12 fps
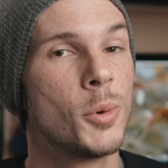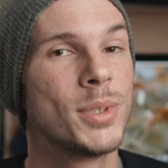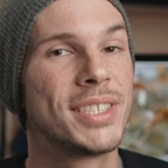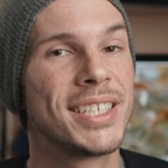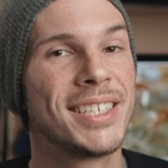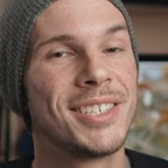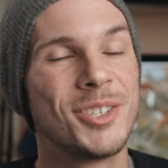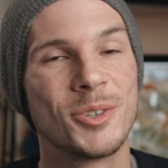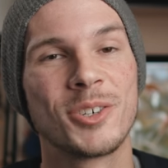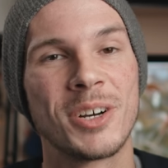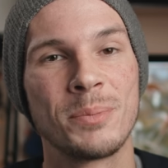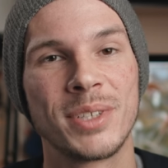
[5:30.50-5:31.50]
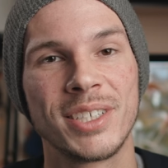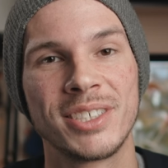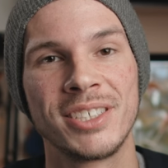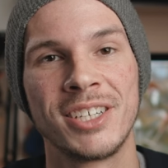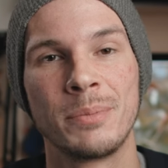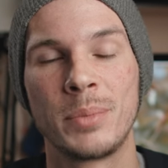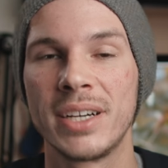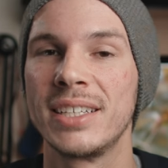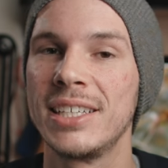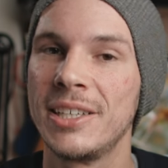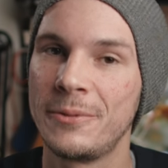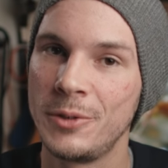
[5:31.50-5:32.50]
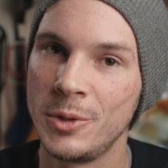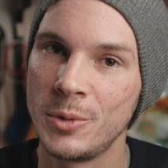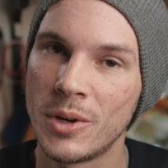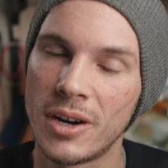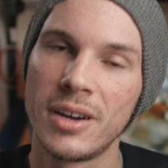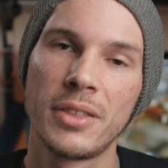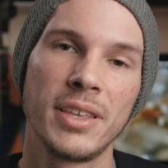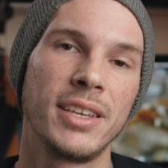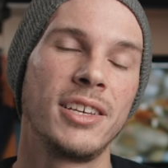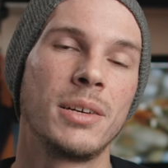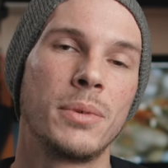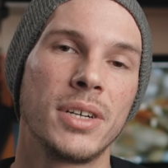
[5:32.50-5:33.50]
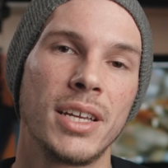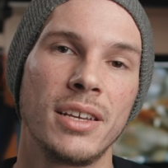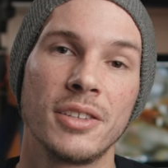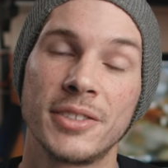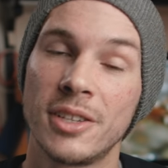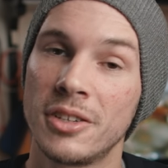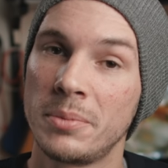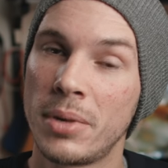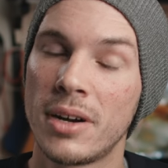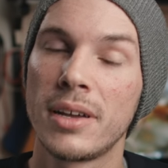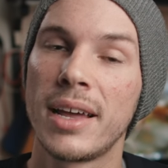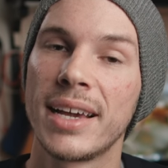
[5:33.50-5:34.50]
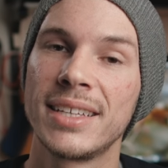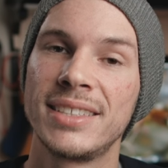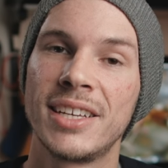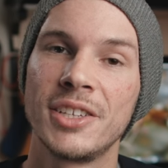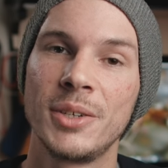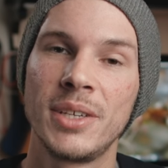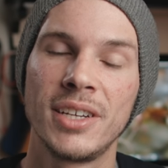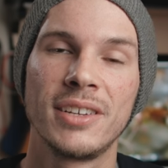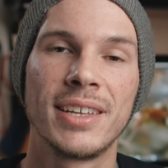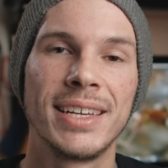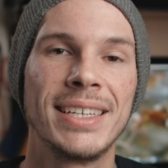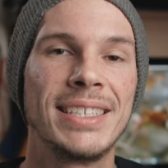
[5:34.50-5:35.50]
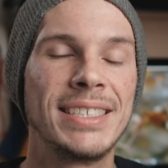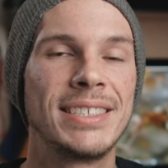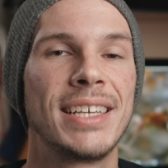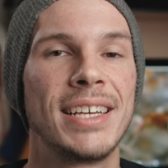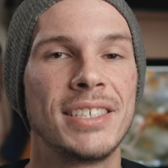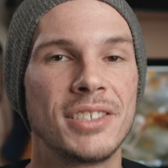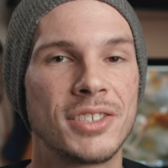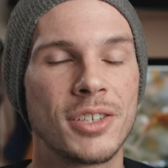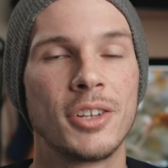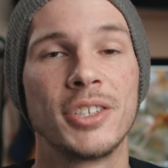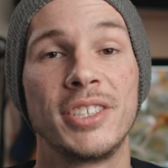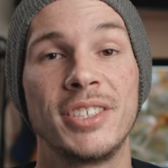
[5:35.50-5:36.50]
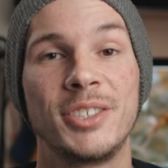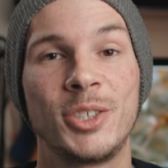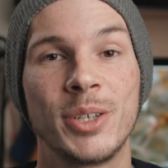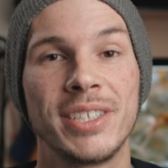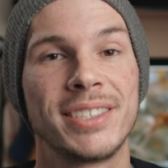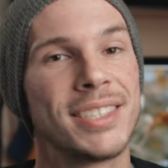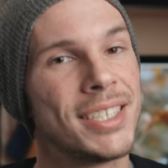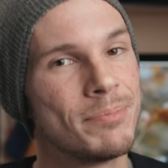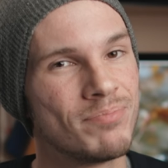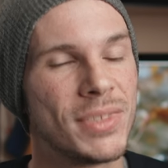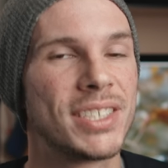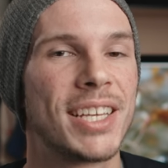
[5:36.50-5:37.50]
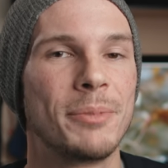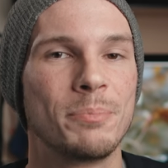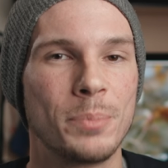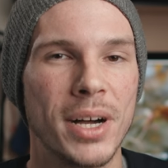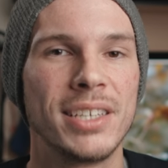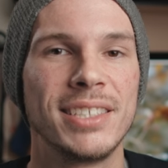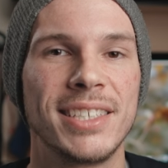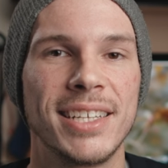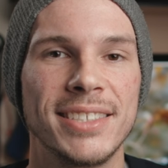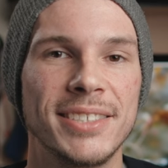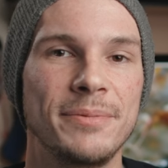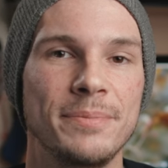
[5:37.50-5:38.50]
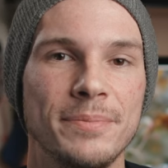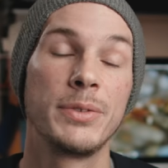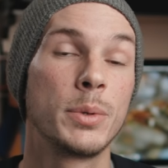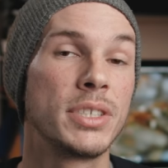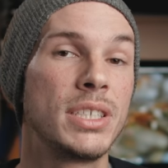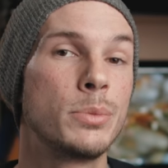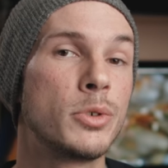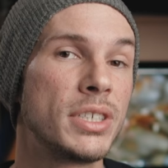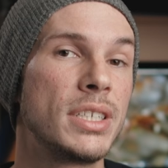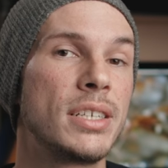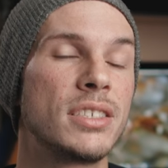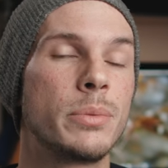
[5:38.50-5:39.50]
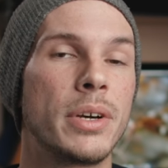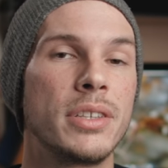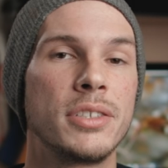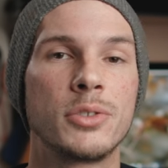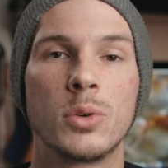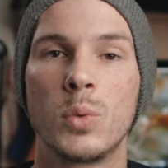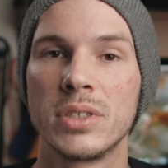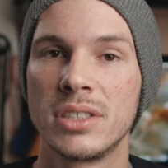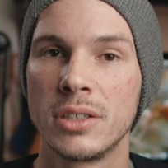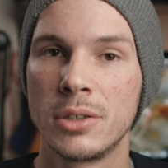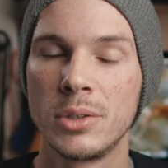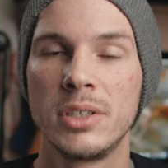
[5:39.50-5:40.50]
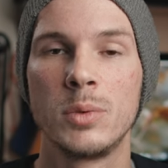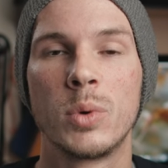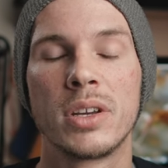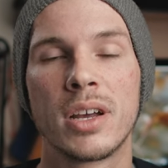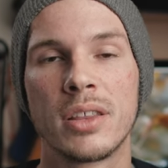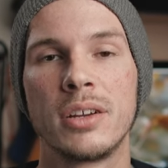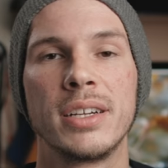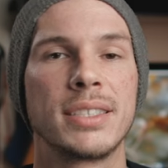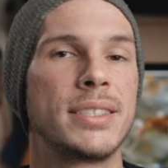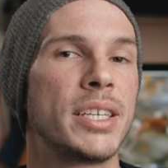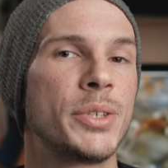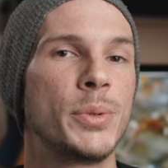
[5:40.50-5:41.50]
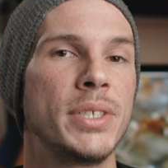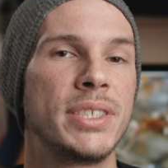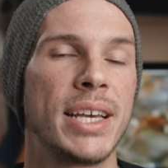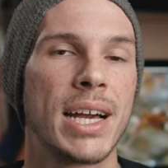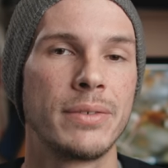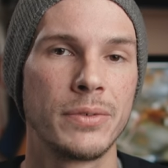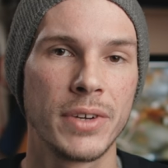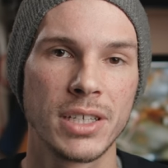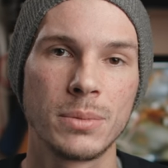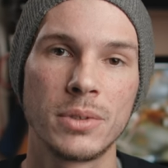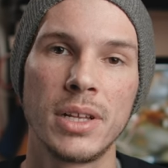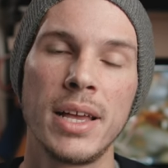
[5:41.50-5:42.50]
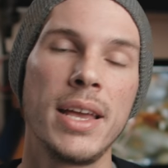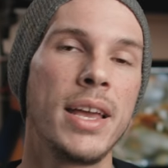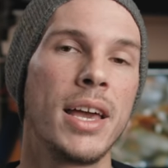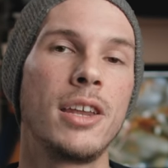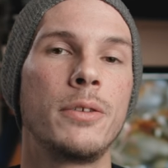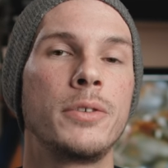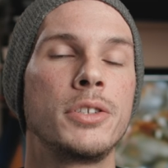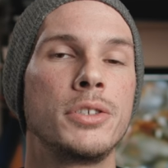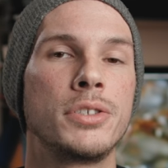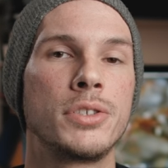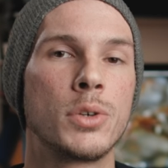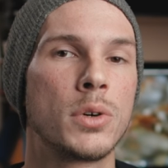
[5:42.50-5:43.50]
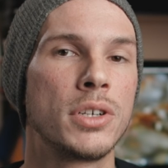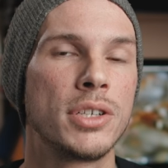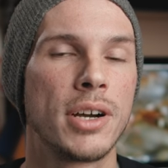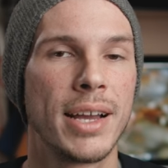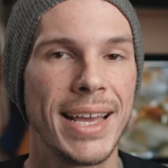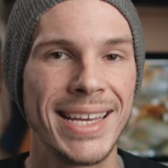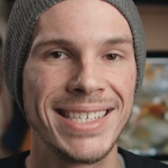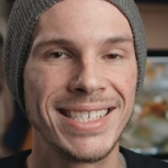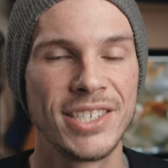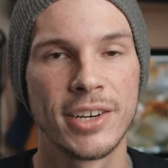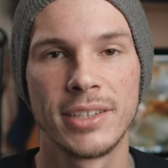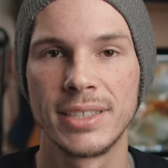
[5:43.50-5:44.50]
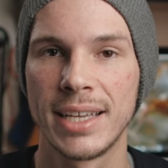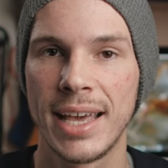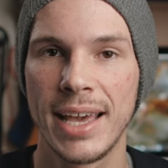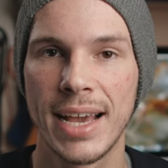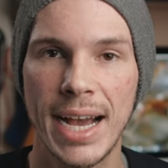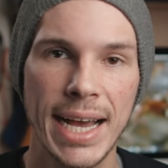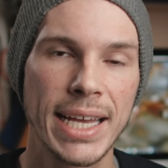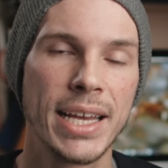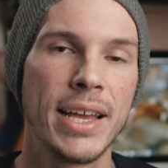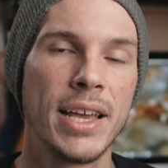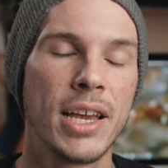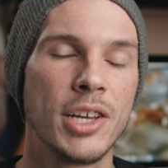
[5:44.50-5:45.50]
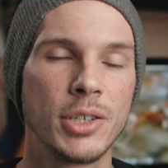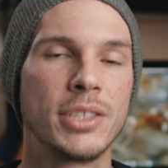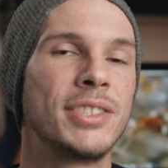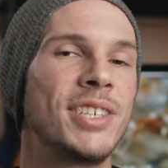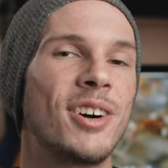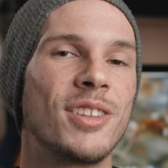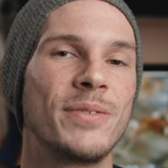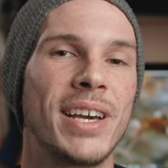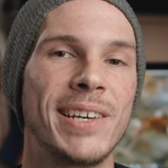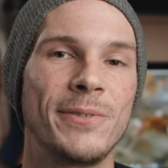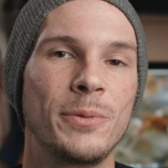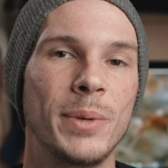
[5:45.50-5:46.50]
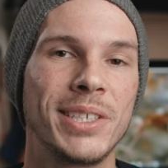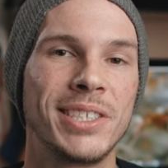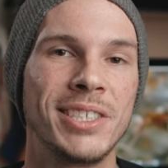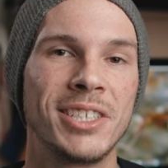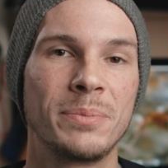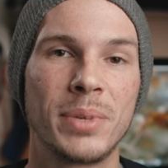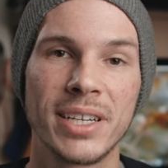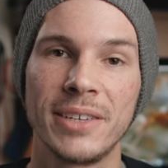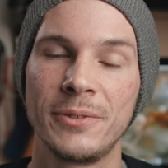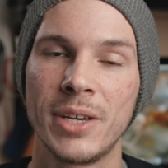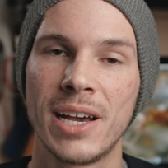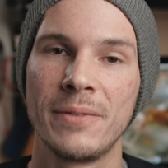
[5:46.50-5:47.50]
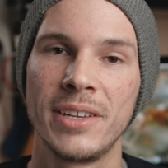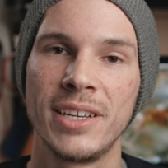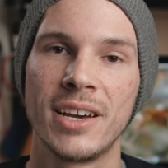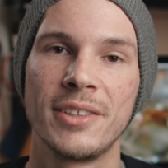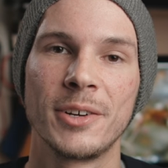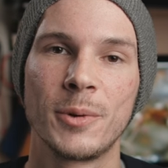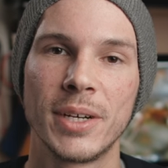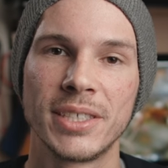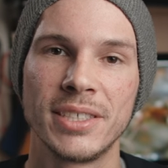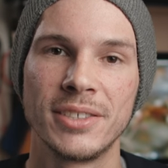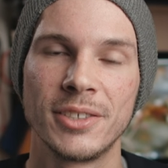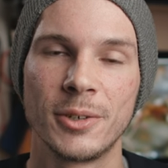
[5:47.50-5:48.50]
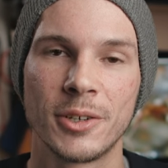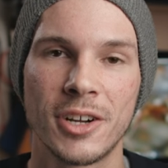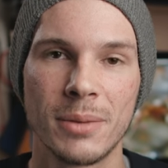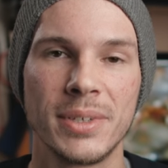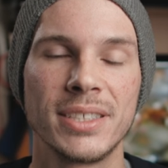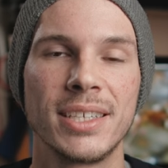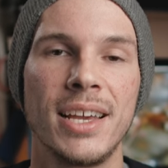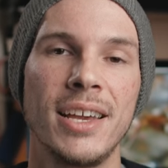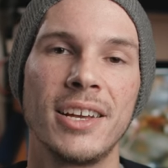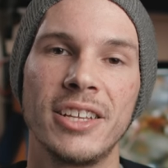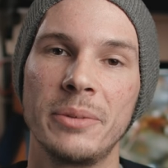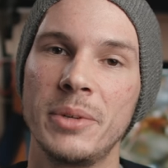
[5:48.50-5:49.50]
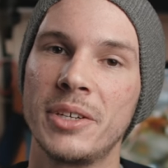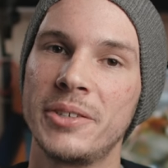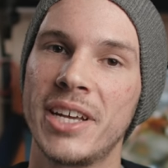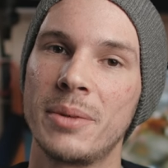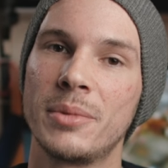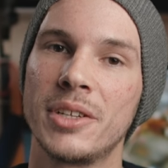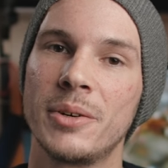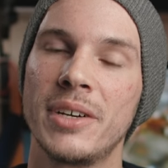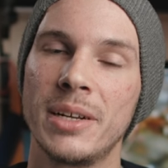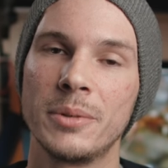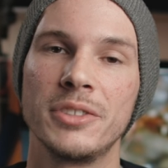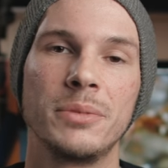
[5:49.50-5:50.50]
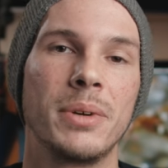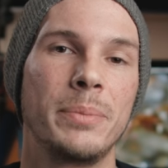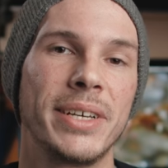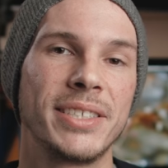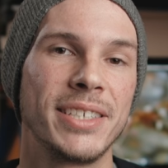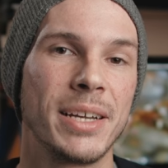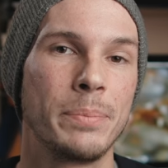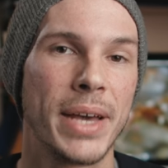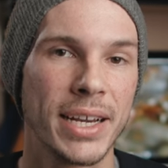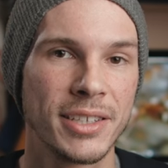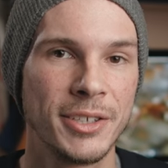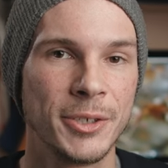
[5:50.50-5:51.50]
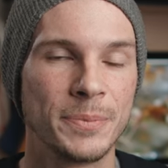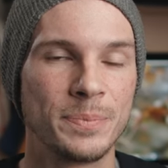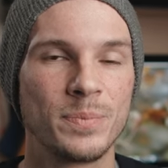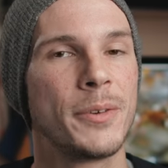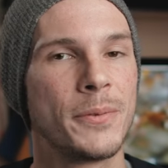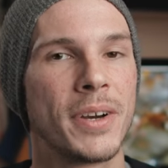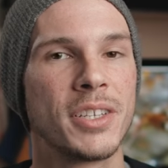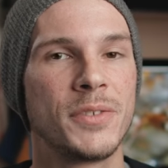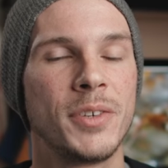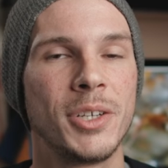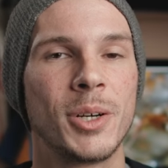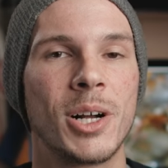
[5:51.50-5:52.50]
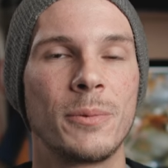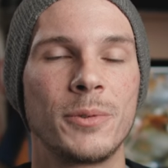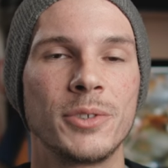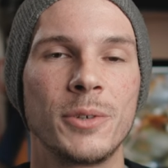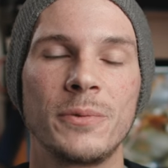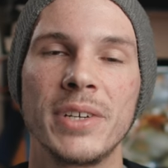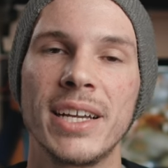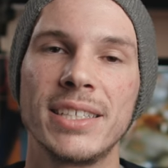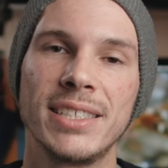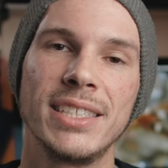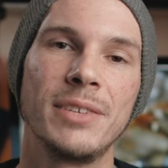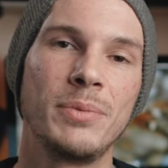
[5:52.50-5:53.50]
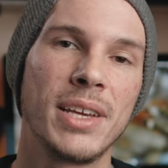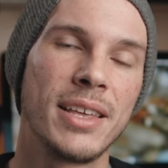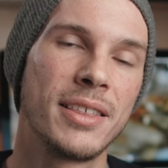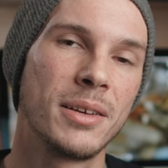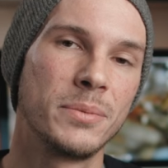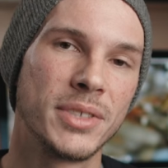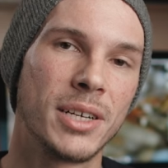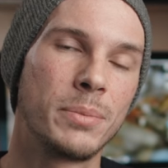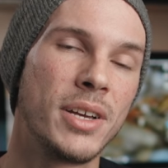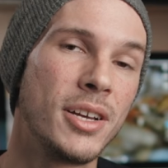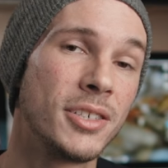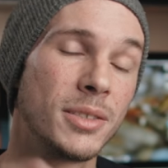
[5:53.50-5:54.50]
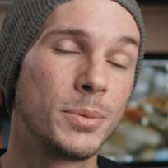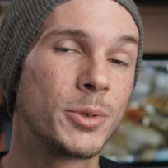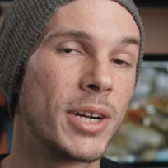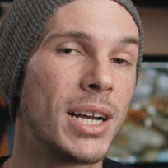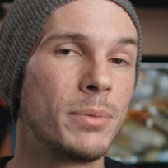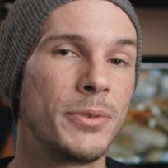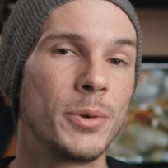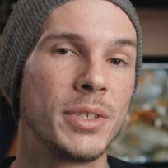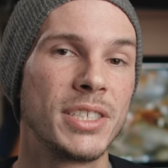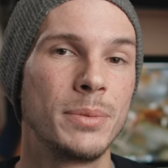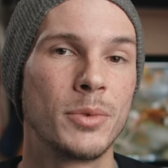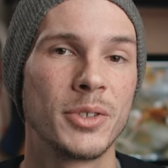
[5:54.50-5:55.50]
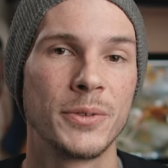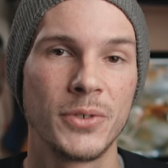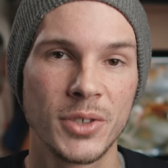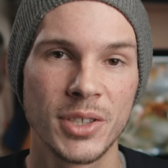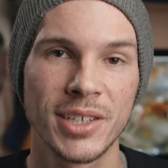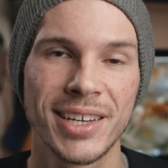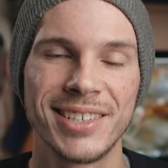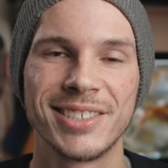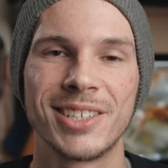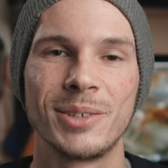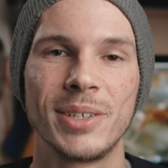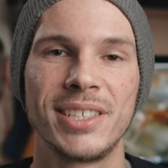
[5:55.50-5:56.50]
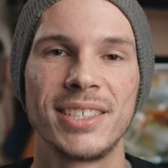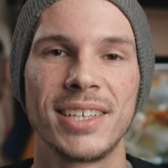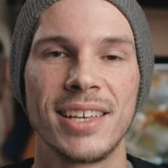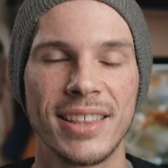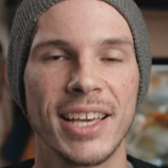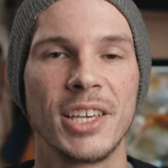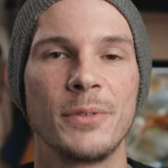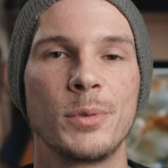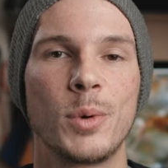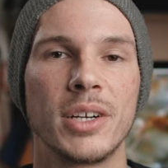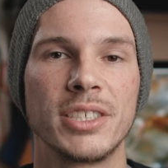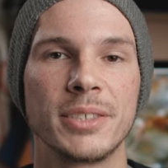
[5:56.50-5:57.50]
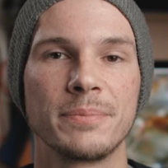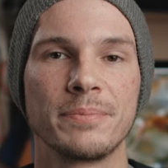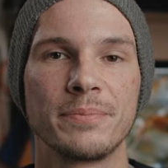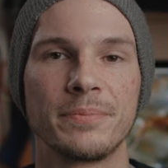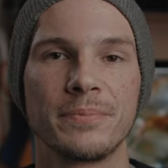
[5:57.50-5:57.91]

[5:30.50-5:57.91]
Once again, no competition here, but if you are thinking about getting the solid pod, I can tell you here that it is a solid choice, this time pun intended. If you want to see more details about this or what's included, what other accessories they have available, head over to store.n.ki and you can see all of that information here. But if you have any other questions or comments, let me know down below and I will do my best to get back to you. If you found this video helpful, don't forget to give me a thumbs up, subscribe if you want to see more in the future, and as always, thank you for watching.